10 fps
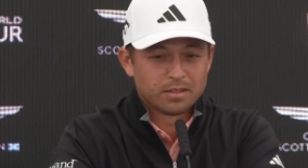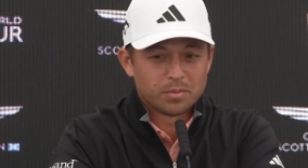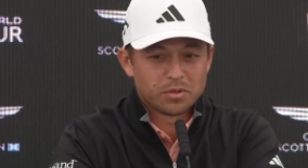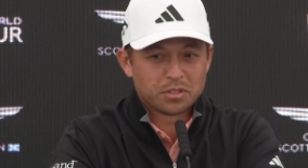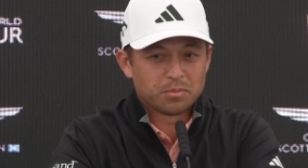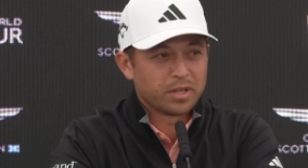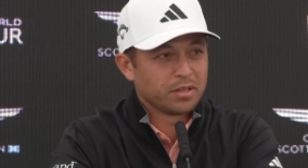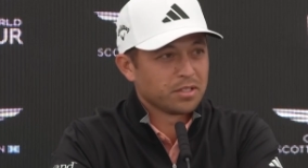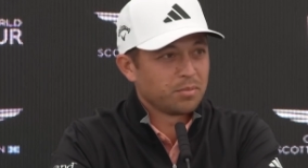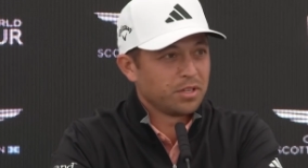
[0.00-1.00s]
most of the
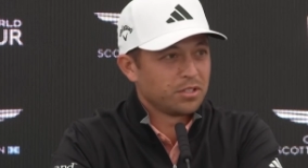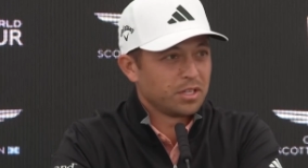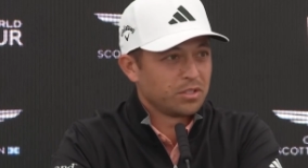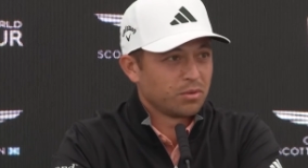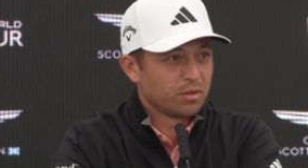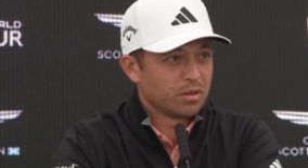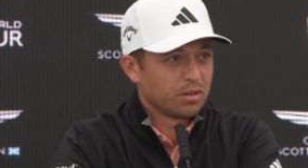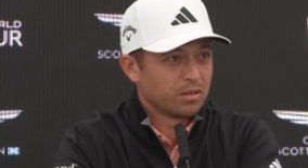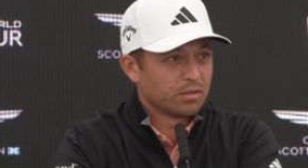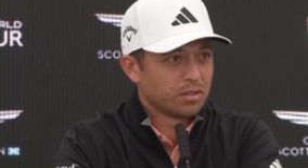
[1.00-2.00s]
players on the PGA Tour are,